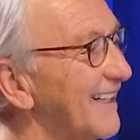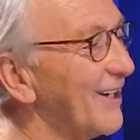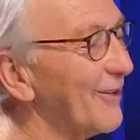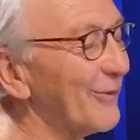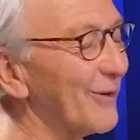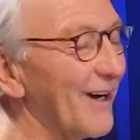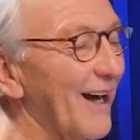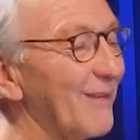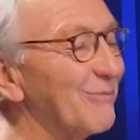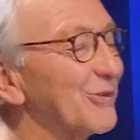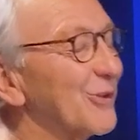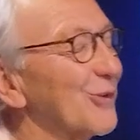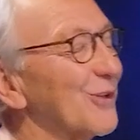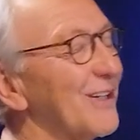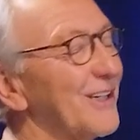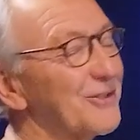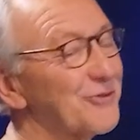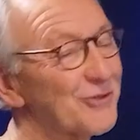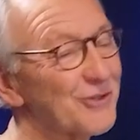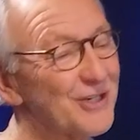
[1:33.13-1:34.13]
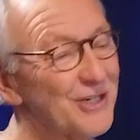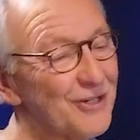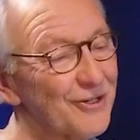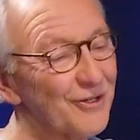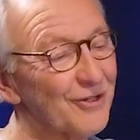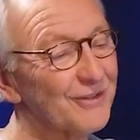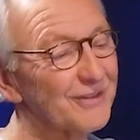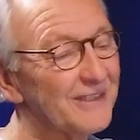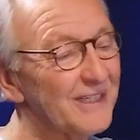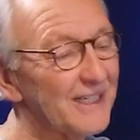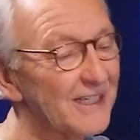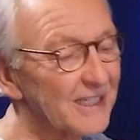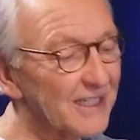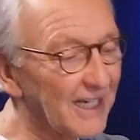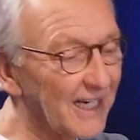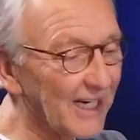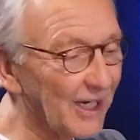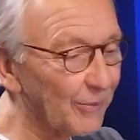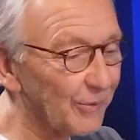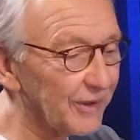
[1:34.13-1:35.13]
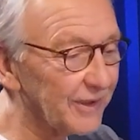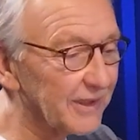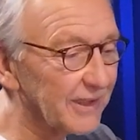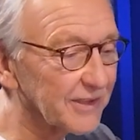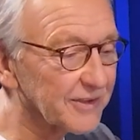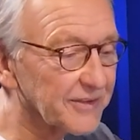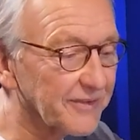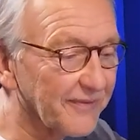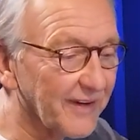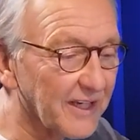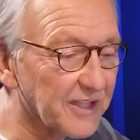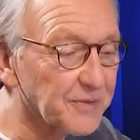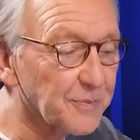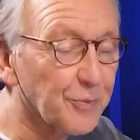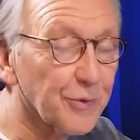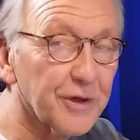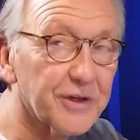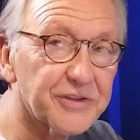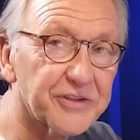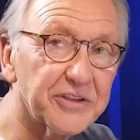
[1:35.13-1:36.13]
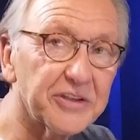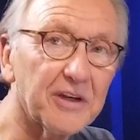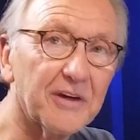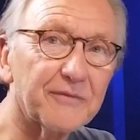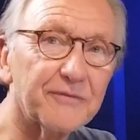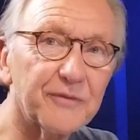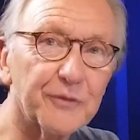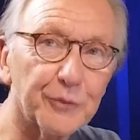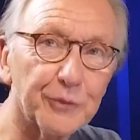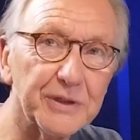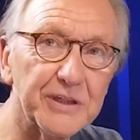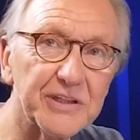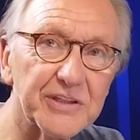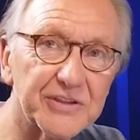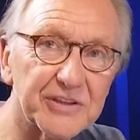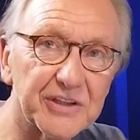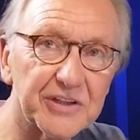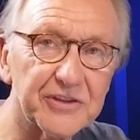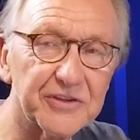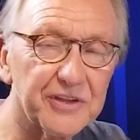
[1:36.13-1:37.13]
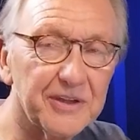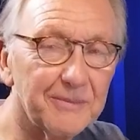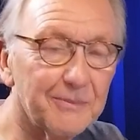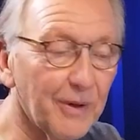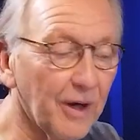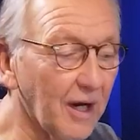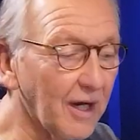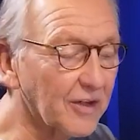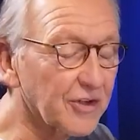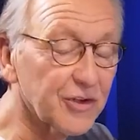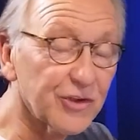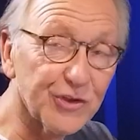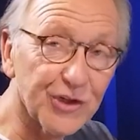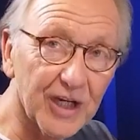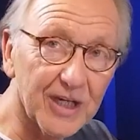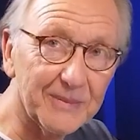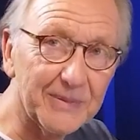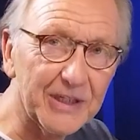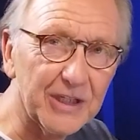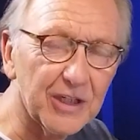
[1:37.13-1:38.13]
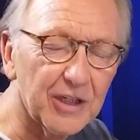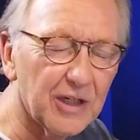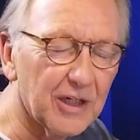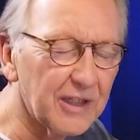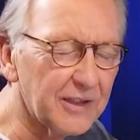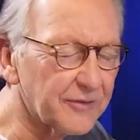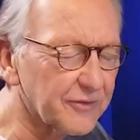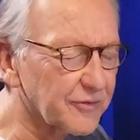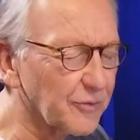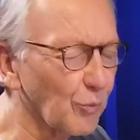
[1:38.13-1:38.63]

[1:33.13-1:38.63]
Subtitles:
Well, I'm so glad you're here. Nick Gowen is the vice president of 360 Box JB Hunt's,